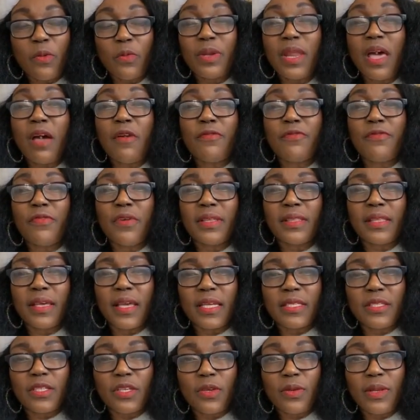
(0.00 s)
without
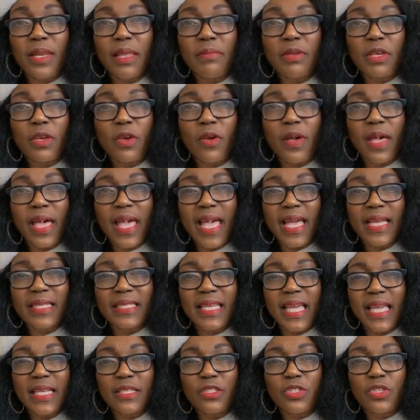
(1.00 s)
further ado, let me go
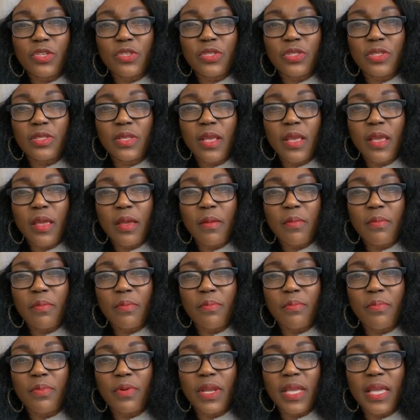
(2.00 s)
ahead and just
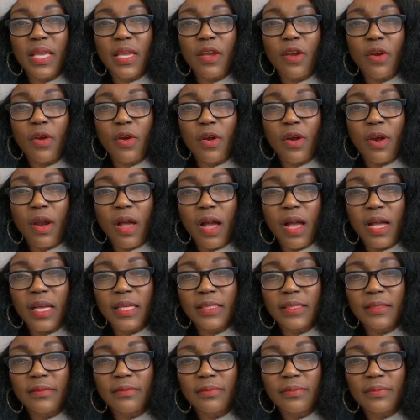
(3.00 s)
bring her
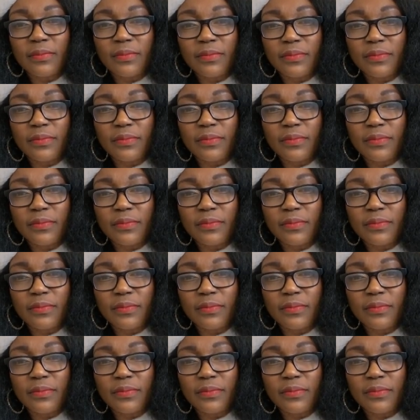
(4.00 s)
on.